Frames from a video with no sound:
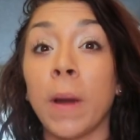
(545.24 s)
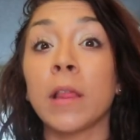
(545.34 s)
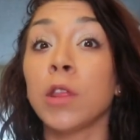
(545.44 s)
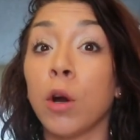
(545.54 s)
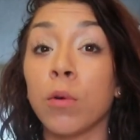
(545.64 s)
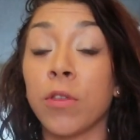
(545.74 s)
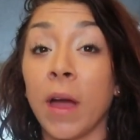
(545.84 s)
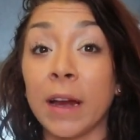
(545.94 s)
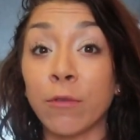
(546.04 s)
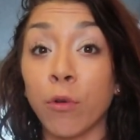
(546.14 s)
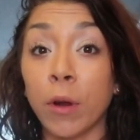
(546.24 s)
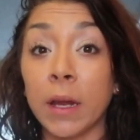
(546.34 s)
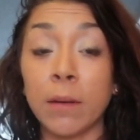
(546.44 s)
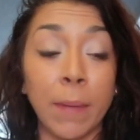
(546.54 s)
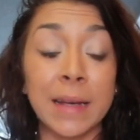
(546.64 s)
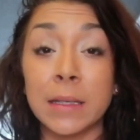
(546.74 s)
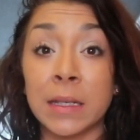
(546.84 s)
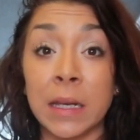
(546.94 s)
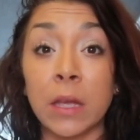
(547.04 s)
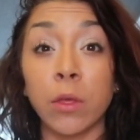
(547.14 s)
my low thyroid, my
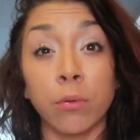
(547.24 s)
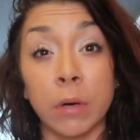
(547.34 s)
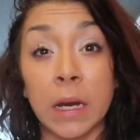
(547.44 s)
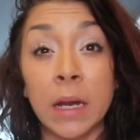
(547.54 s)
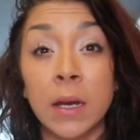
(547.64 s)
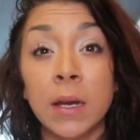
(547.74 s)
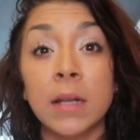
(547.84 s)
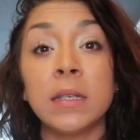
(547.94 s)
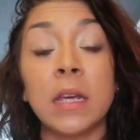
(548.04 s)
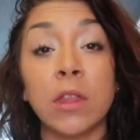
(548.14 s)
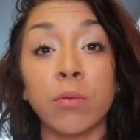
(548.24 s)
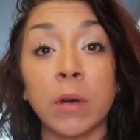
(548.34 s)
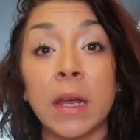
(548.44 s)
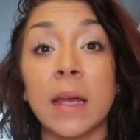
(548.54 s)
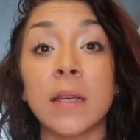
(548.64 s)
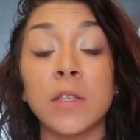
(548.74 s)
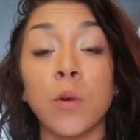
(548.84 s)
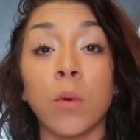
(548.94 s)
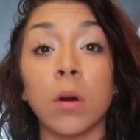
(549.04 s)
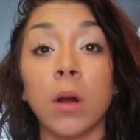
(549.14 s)
T3. T3 is
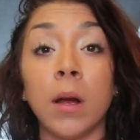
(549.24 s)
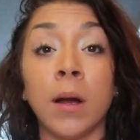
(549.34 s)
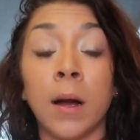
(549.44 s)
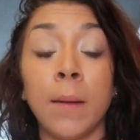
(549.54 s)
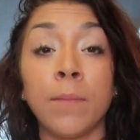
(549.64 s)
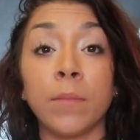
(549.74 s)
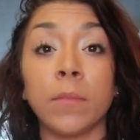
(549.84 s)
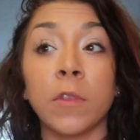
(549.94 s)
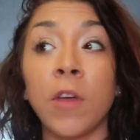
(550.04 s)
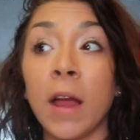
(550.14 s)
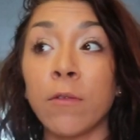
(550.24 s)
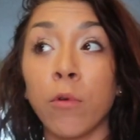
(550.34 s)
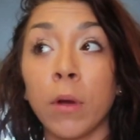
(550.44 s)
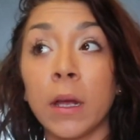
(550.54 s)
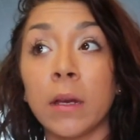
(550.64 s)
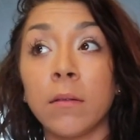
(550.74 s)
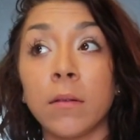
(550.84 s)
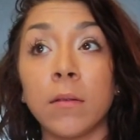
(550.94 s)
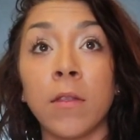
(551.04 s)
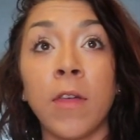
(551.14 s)
your um,
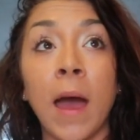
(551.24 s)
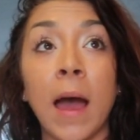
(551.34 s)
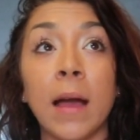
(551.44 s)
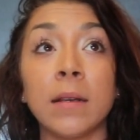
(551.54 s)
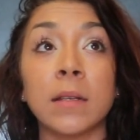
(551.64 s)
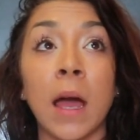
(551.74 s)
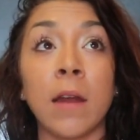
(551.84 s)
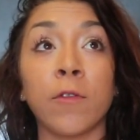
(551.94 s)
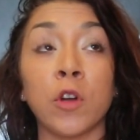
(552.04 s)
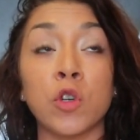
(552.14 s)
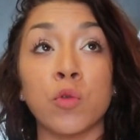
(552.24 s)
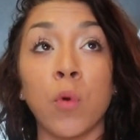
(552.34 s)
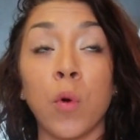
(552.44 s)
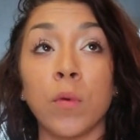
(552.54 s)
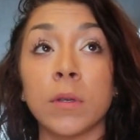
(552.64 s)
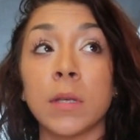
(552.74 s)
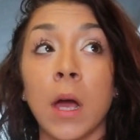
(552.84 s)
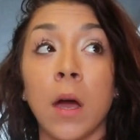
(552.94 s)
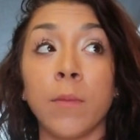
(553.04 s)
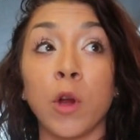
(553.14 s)
thyroid that kind of controls
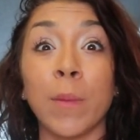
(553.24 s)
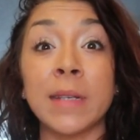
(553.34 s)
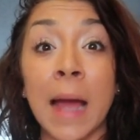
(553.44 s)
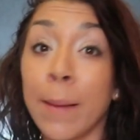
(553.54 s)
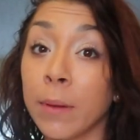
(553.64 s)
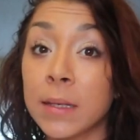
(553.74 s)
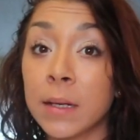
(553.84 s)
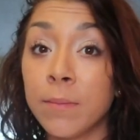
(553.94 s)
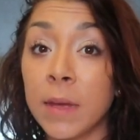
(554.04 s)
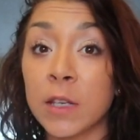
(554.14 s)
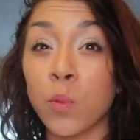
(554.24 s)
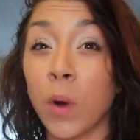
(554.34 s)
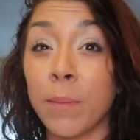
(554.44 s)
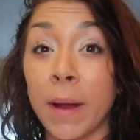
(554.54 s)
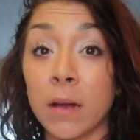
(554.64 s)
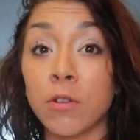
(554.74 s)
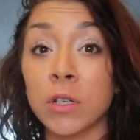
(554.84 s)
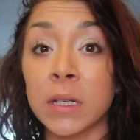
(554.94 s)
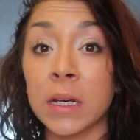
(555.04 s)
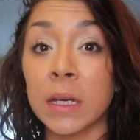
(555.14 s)
um, your metabolism is what my
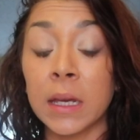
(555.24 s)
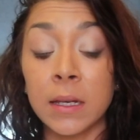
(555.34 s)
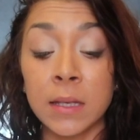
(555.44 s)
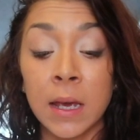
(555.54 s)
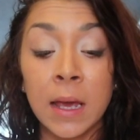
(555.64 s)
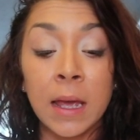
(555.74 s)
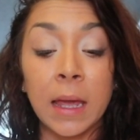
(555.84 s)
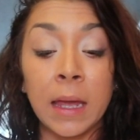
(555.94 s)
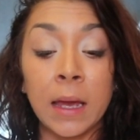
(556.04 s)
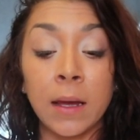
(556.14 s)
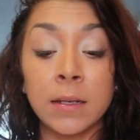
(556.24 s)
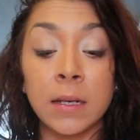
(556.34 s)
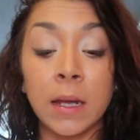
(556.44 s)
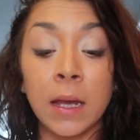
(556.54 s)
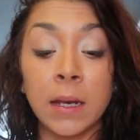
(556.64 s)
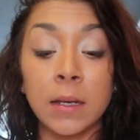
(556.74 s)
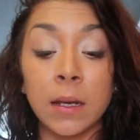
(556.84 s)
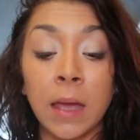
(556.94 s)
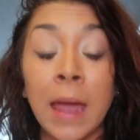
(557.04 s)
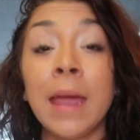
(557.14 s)
understanding is. And
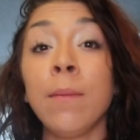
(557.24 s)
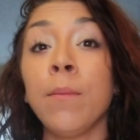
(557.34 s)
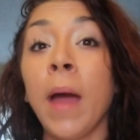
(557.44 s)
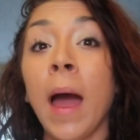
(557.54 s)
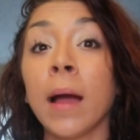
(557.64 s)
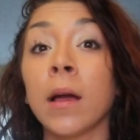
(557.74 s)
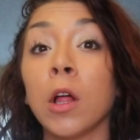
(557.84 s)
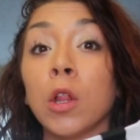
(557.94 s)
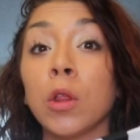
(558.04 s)
it came back